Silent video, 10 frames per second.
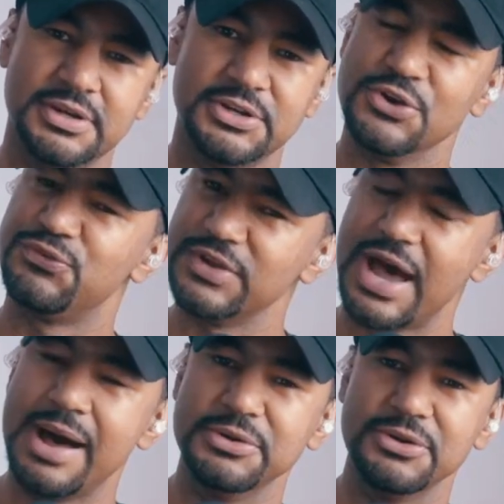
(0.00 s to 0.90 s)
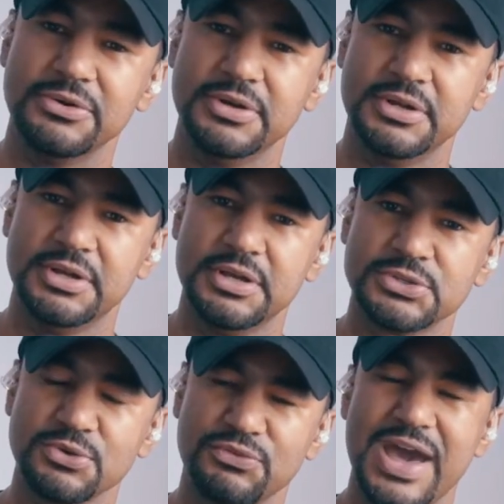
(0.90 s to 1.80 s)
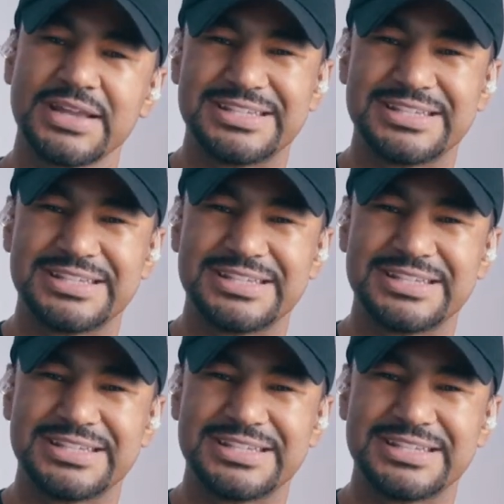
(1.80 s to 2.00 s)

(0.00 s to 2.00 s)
You're phenomenal. So in fact,